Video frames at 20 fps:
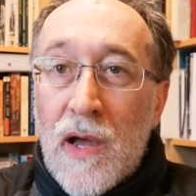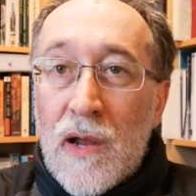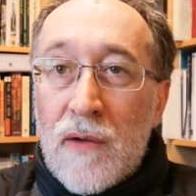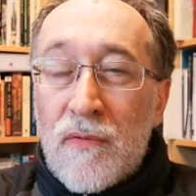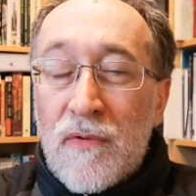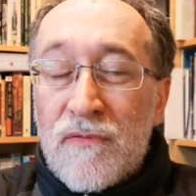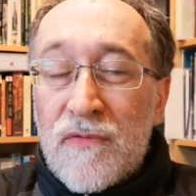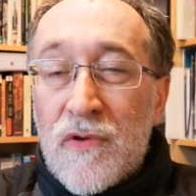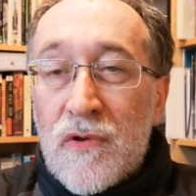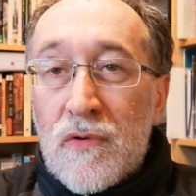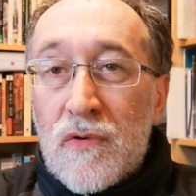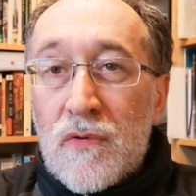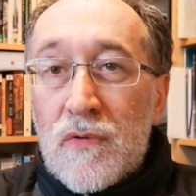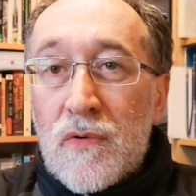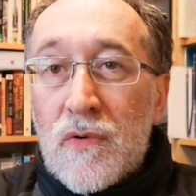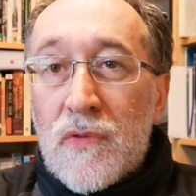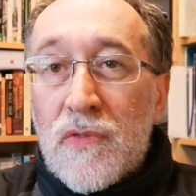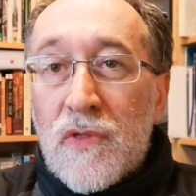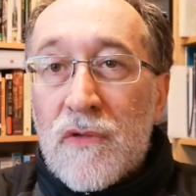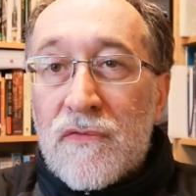
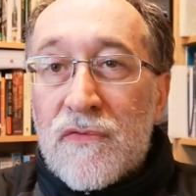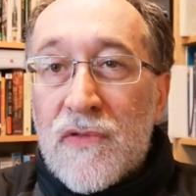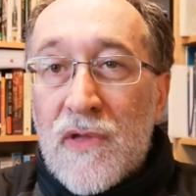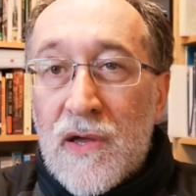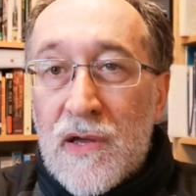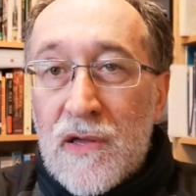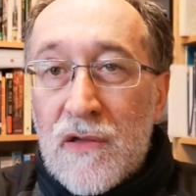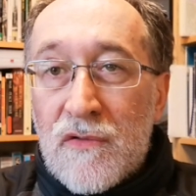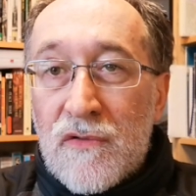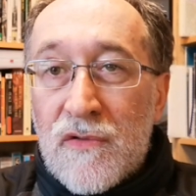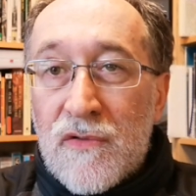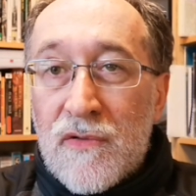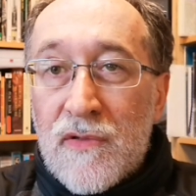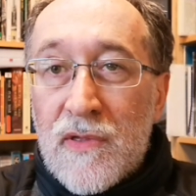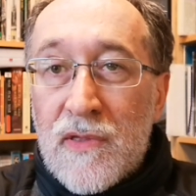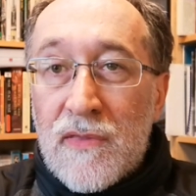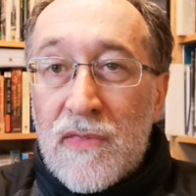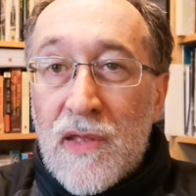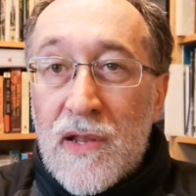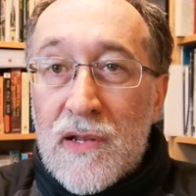review the science
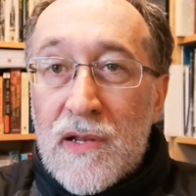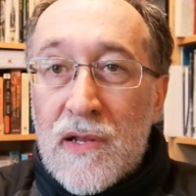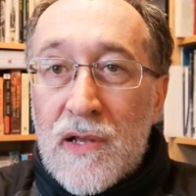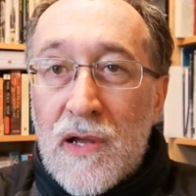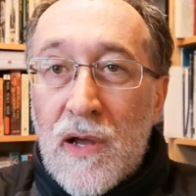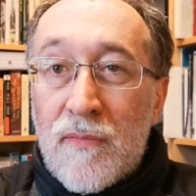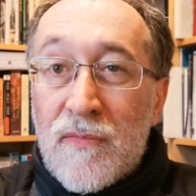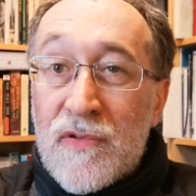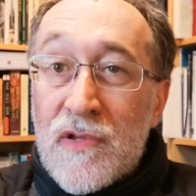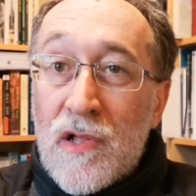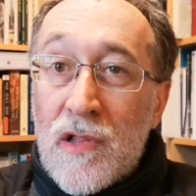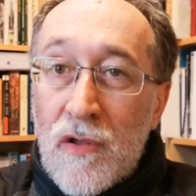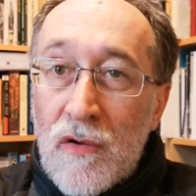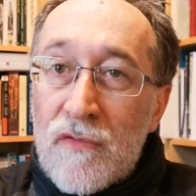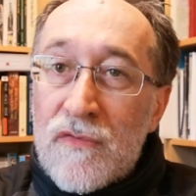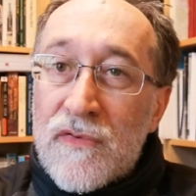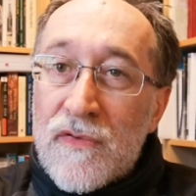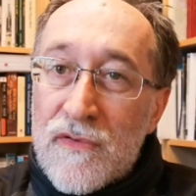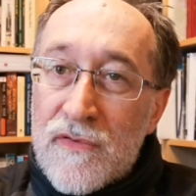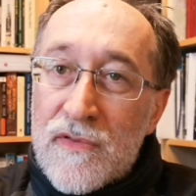that comes
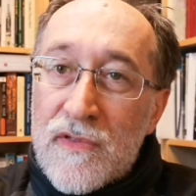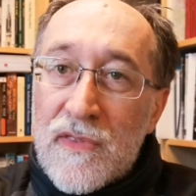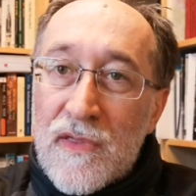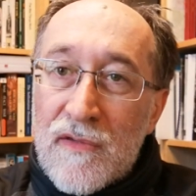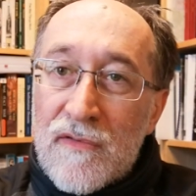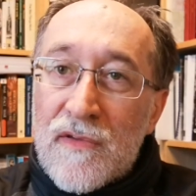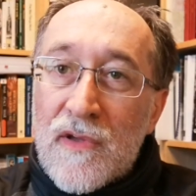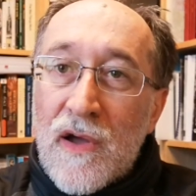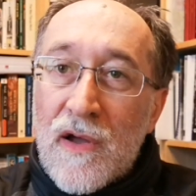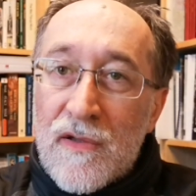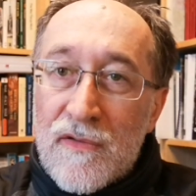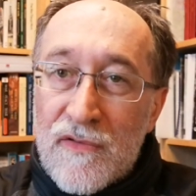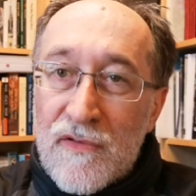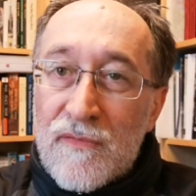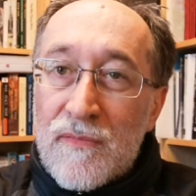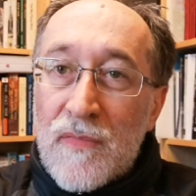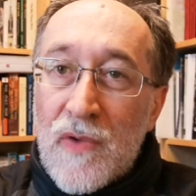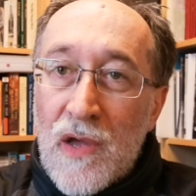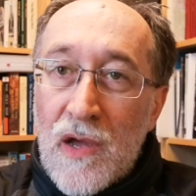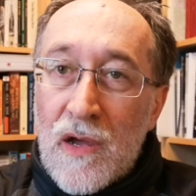closest to these kinds
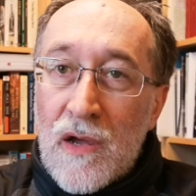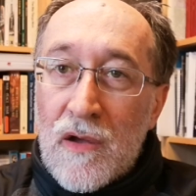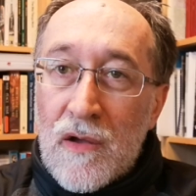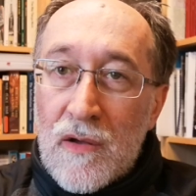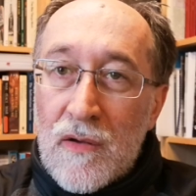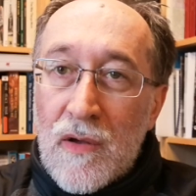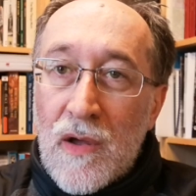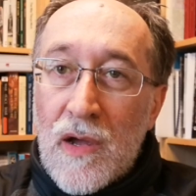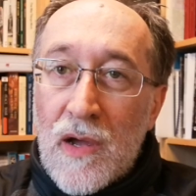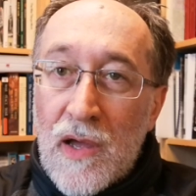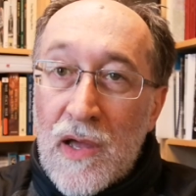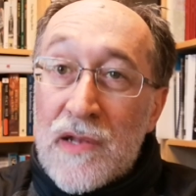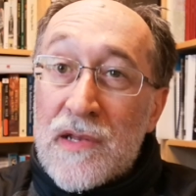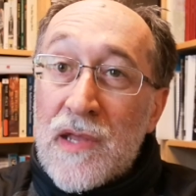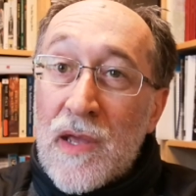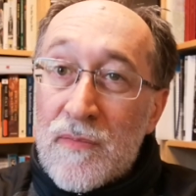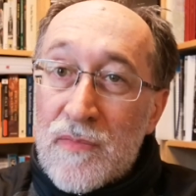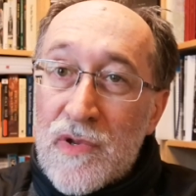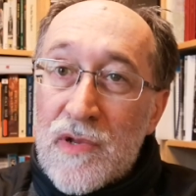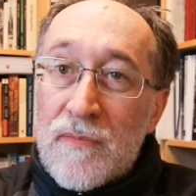of
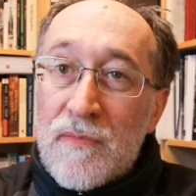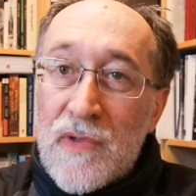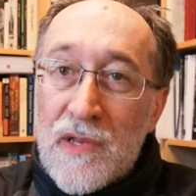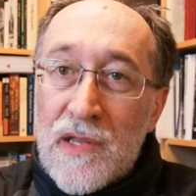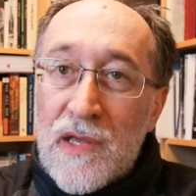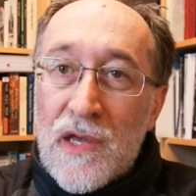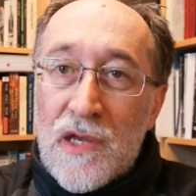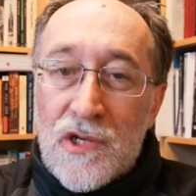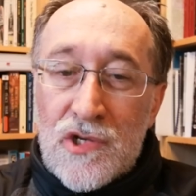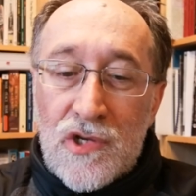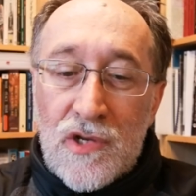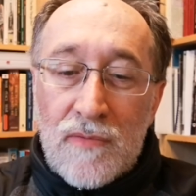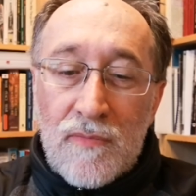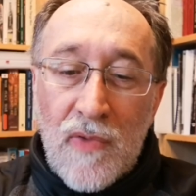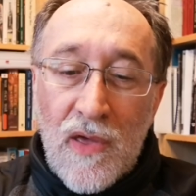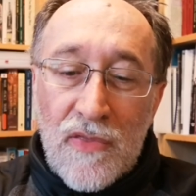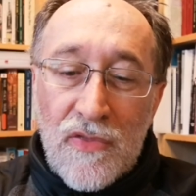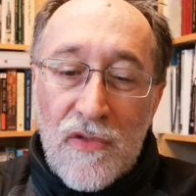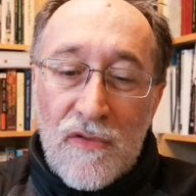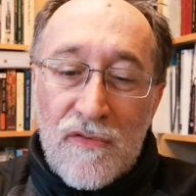attempted mediation
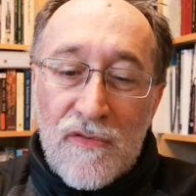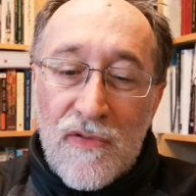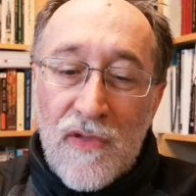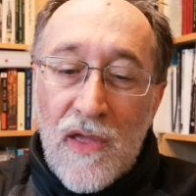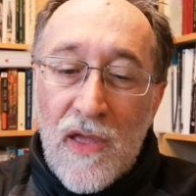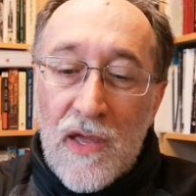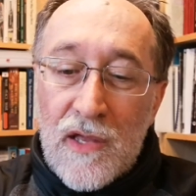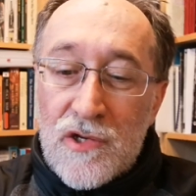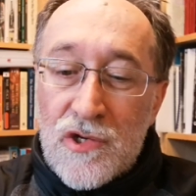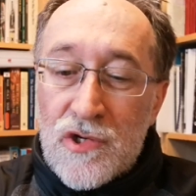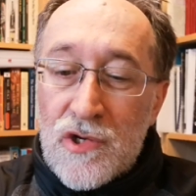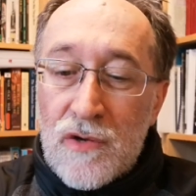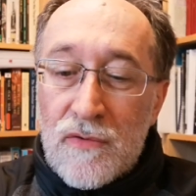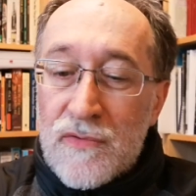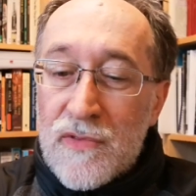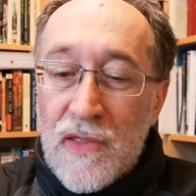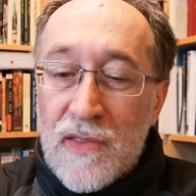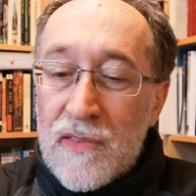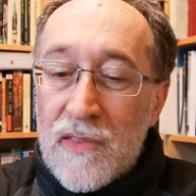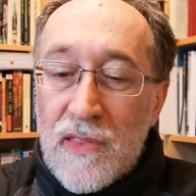methods and
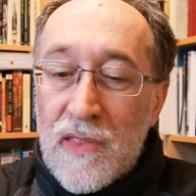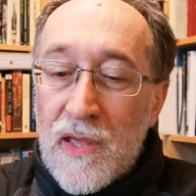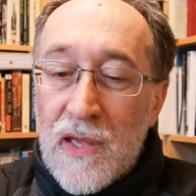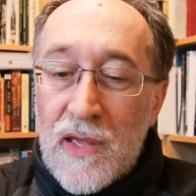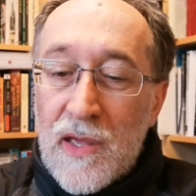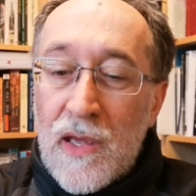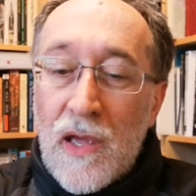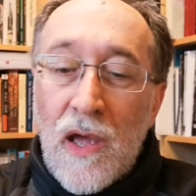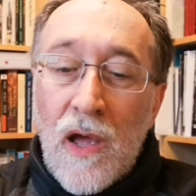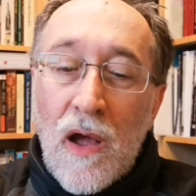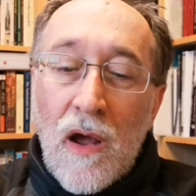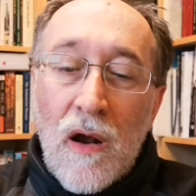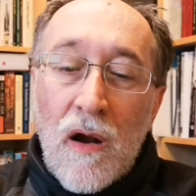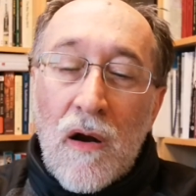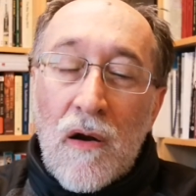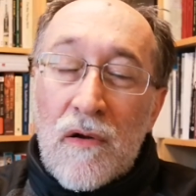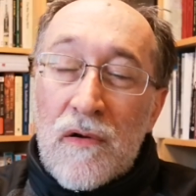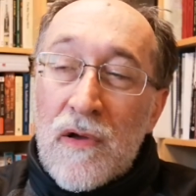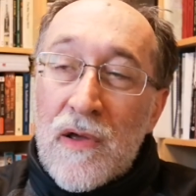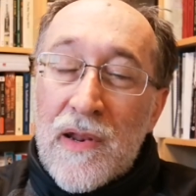show that they
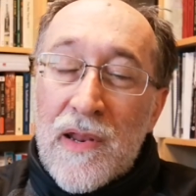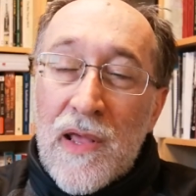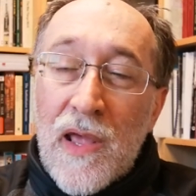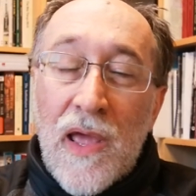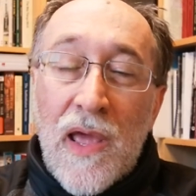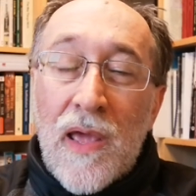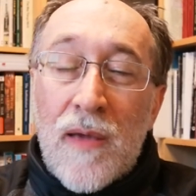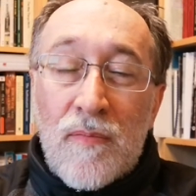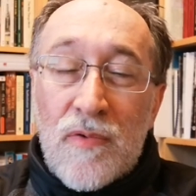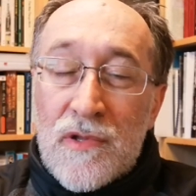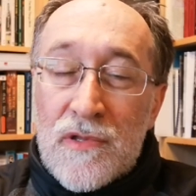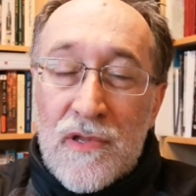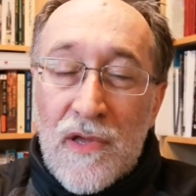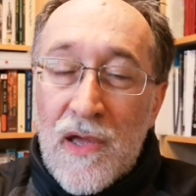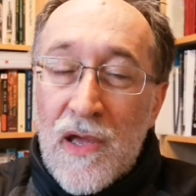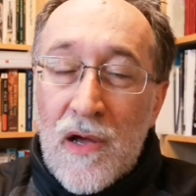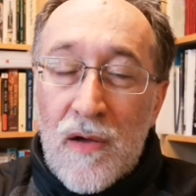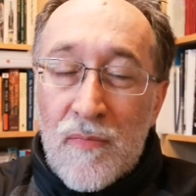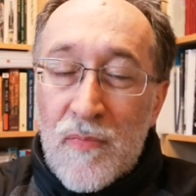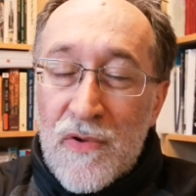are not able to
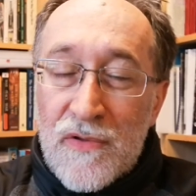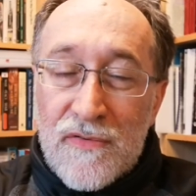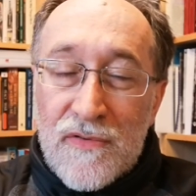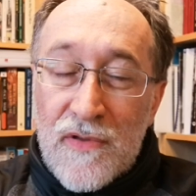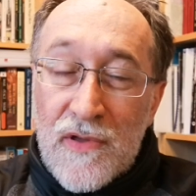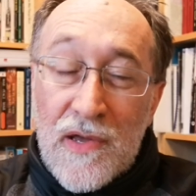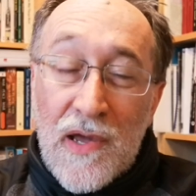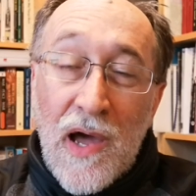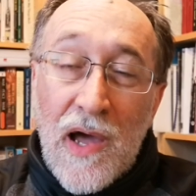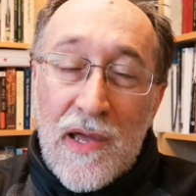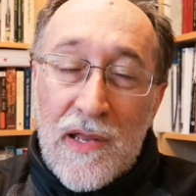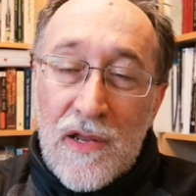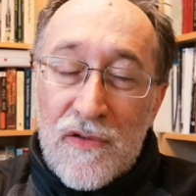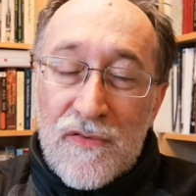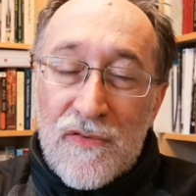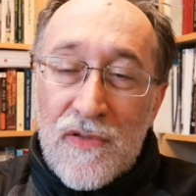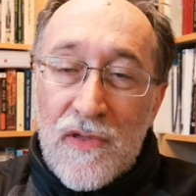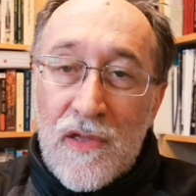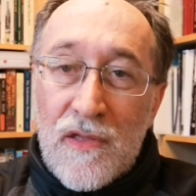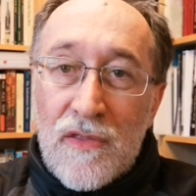help us, to guide
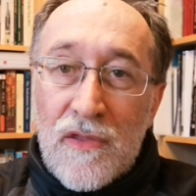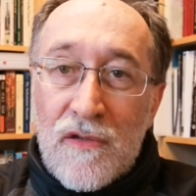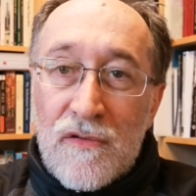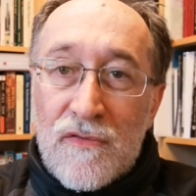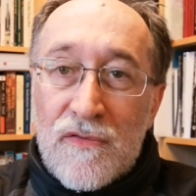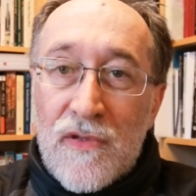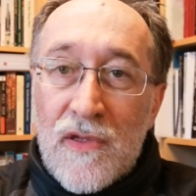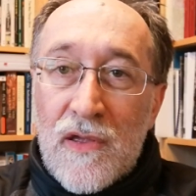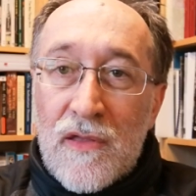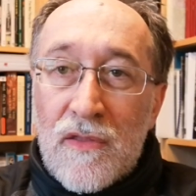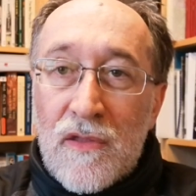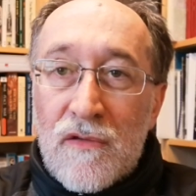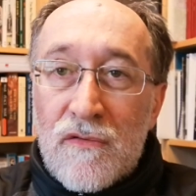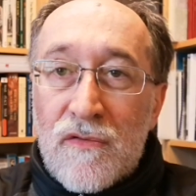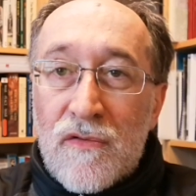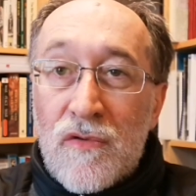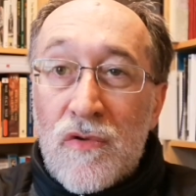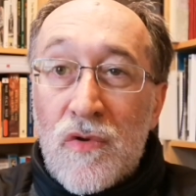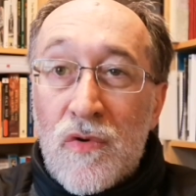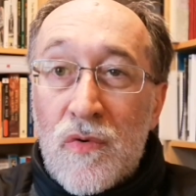us in
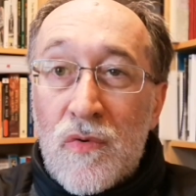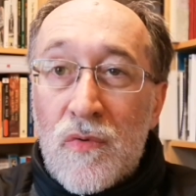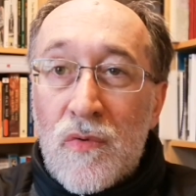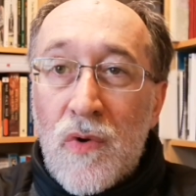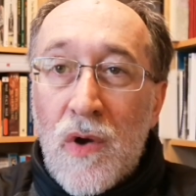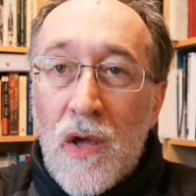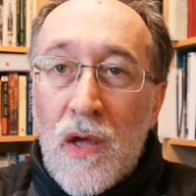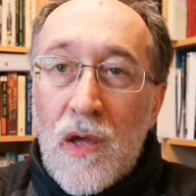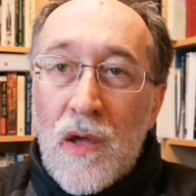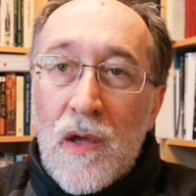this new